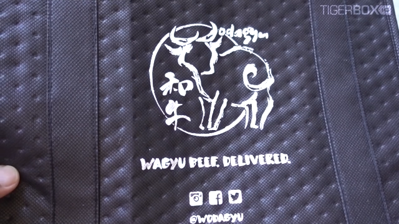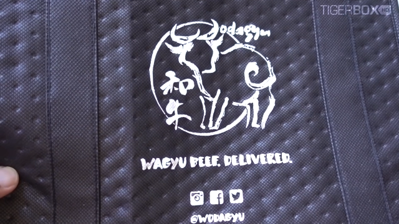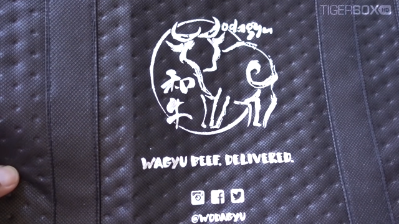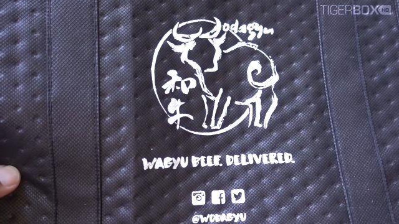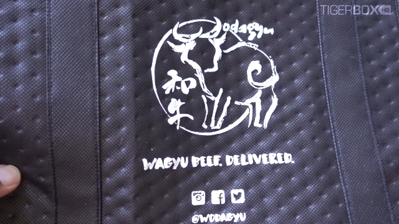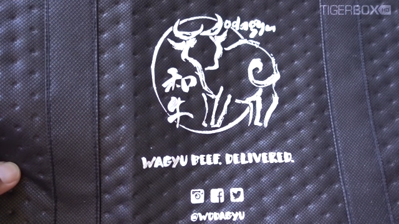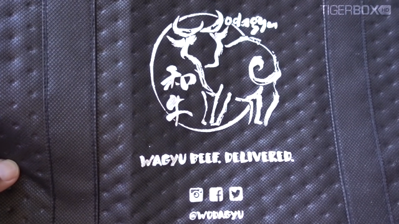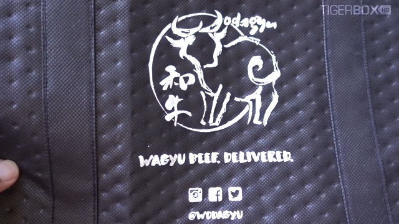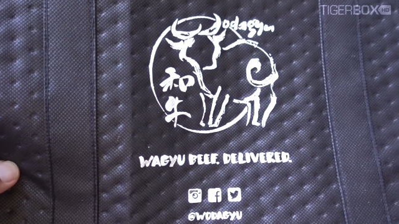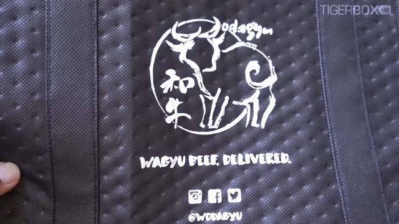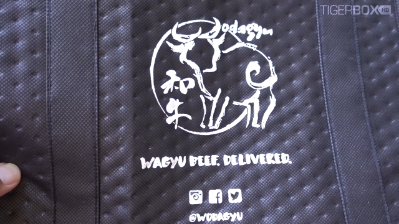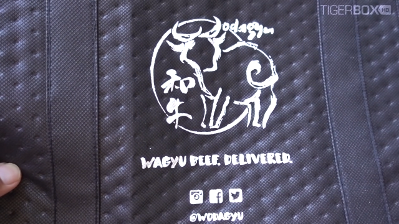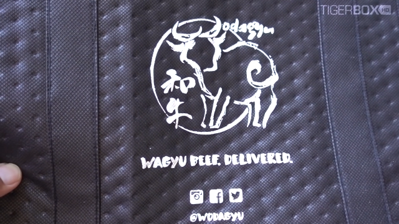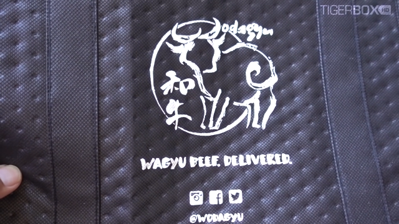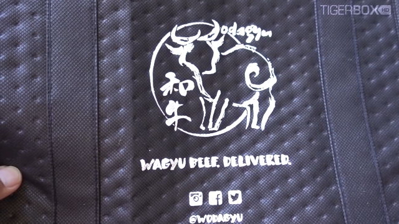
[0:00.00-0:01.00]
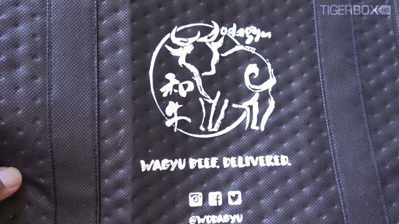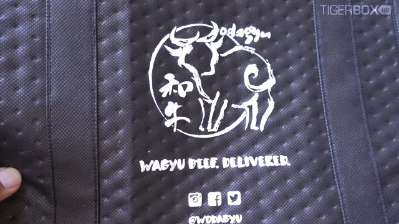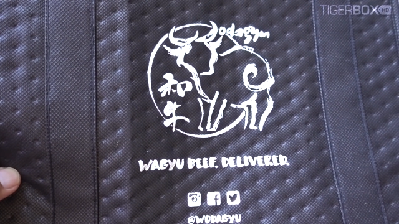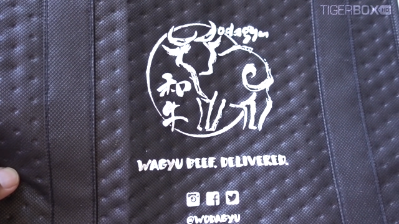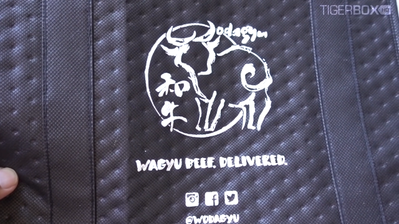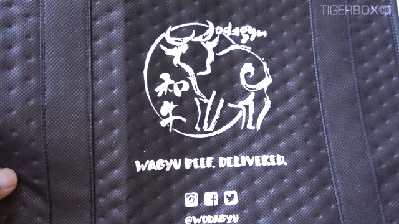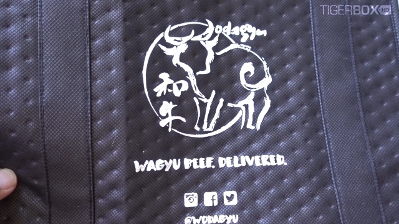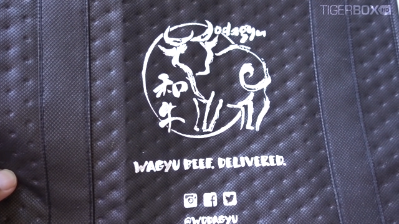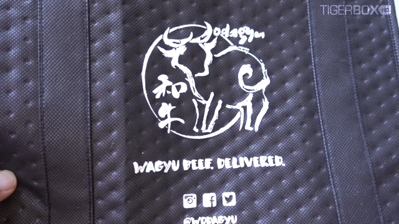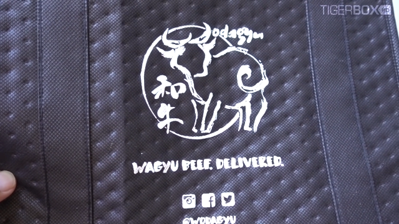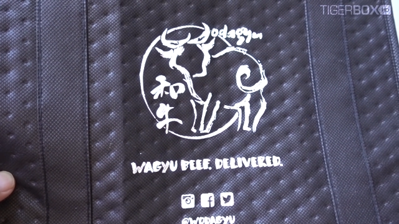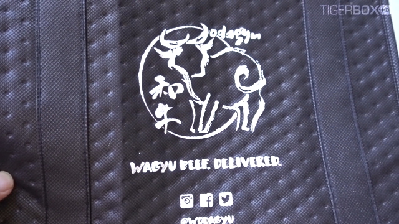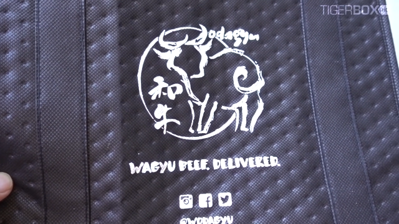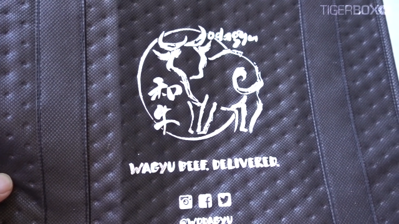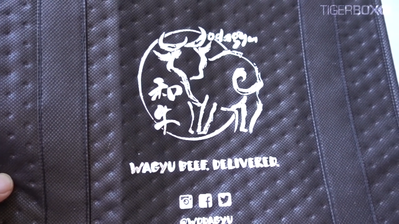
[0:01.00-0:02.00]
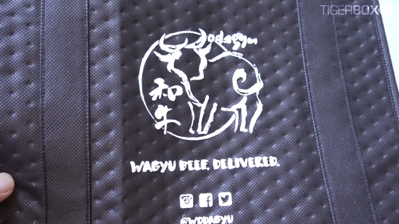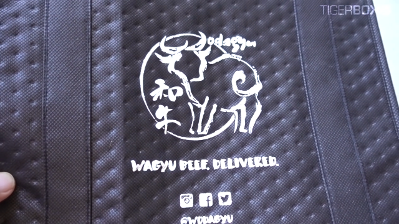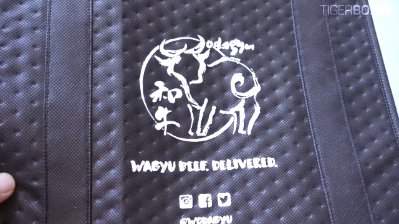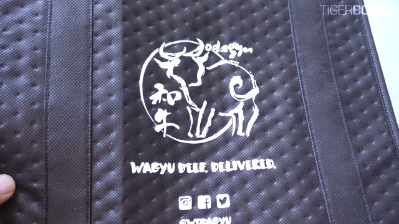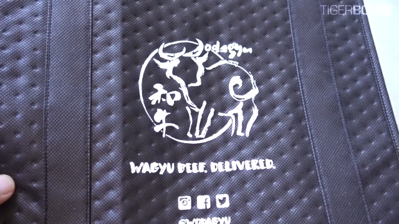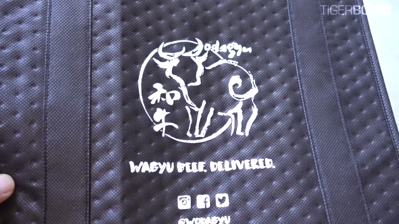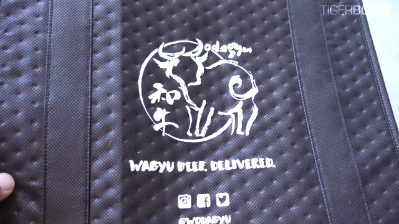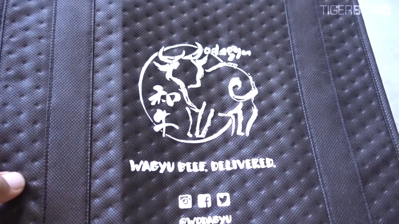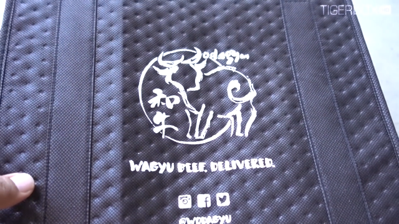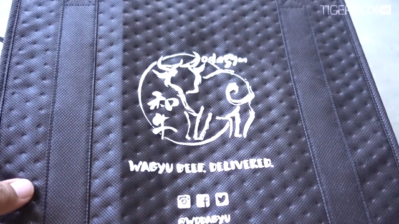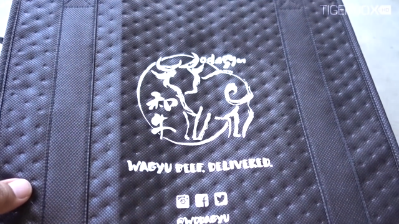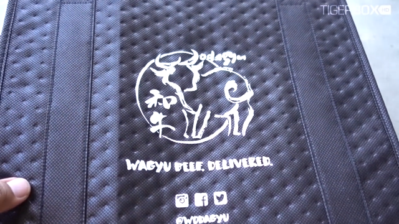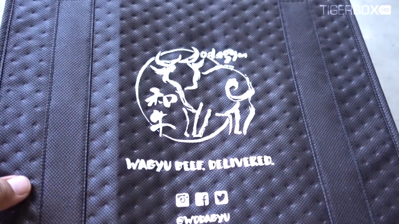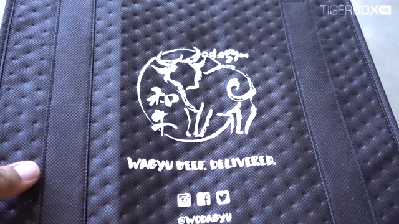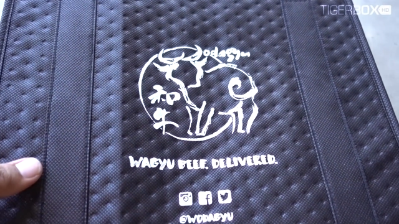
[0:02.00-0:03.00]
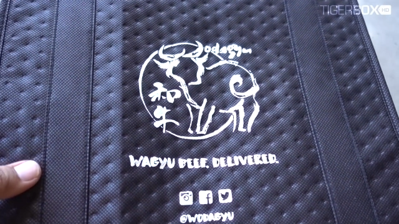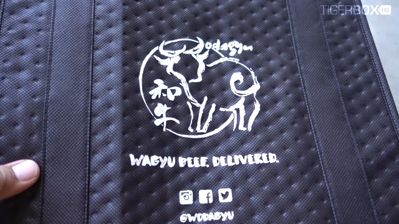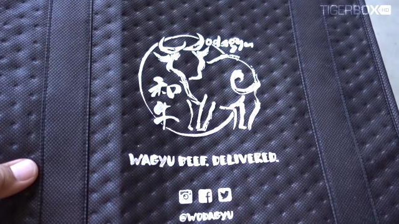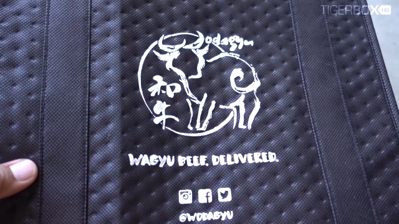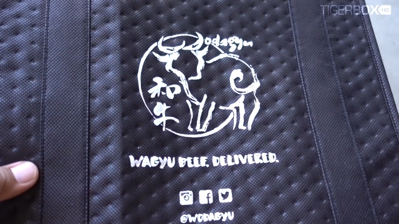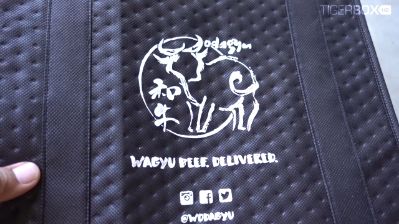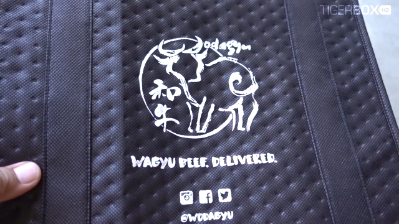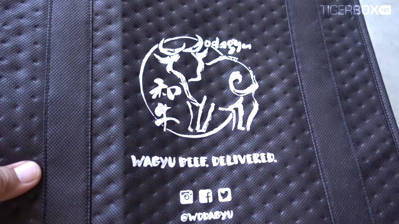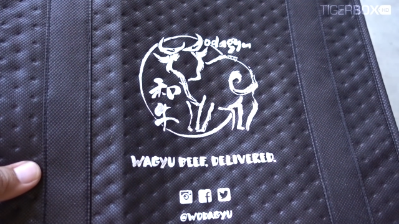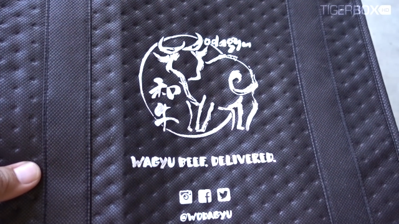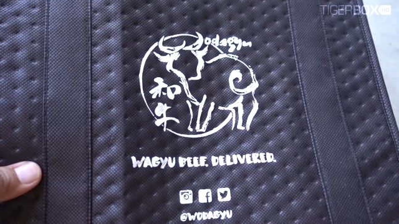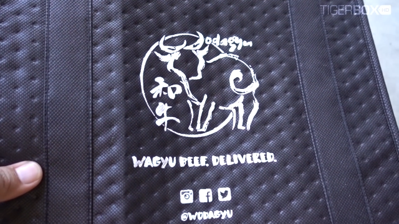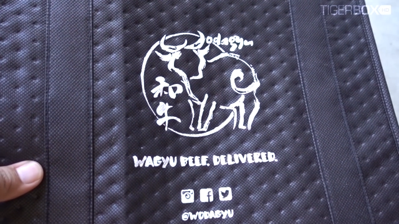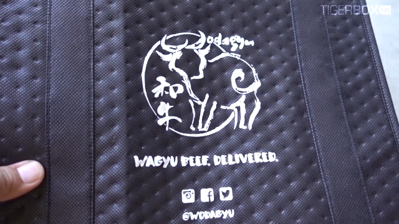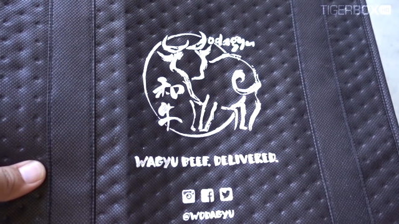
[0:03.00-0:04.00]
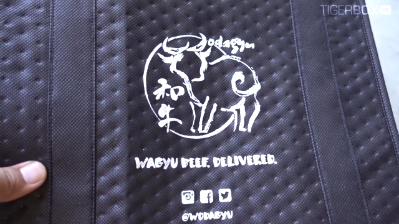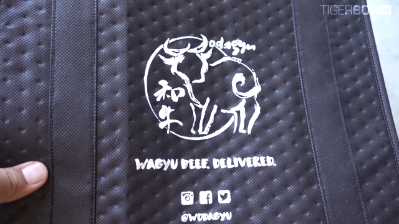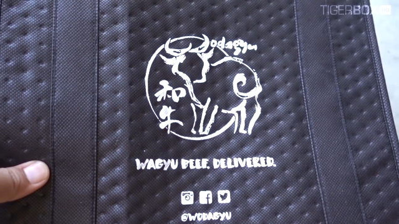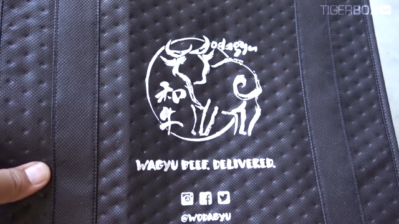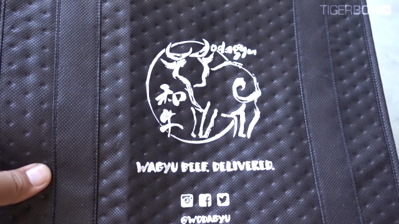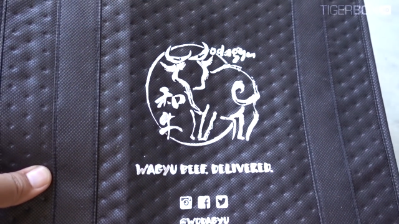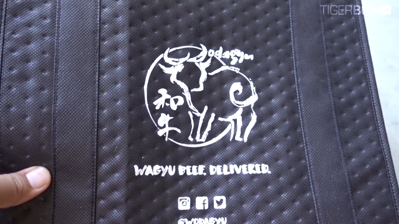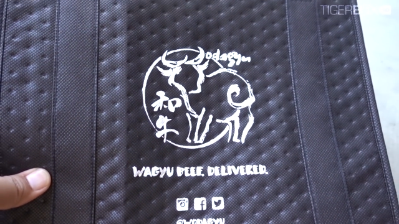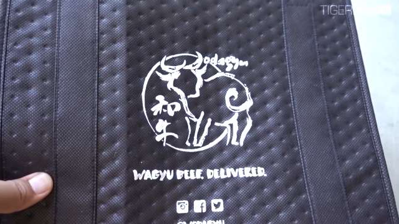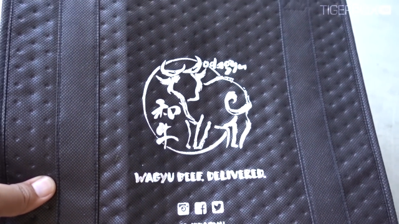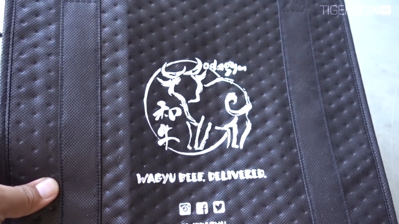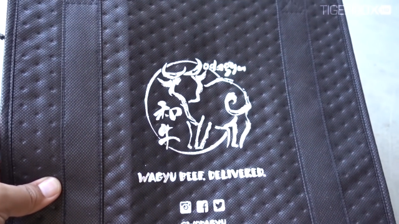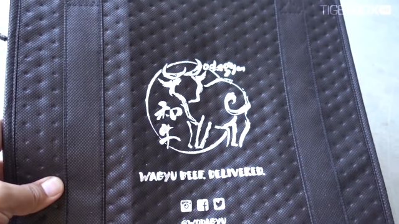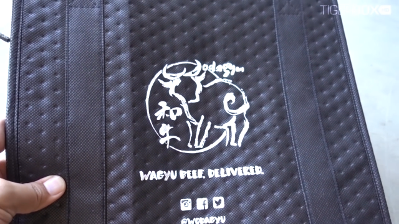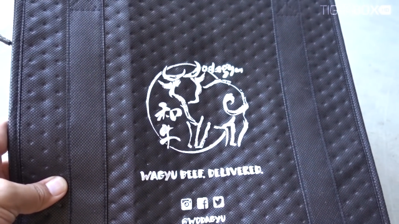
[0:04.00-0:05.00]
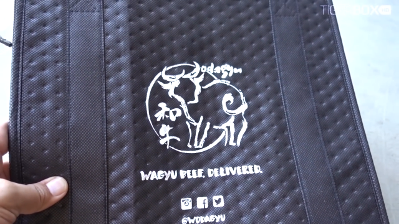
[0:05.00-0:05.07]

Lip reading: No face is visible, so there are no lips to read.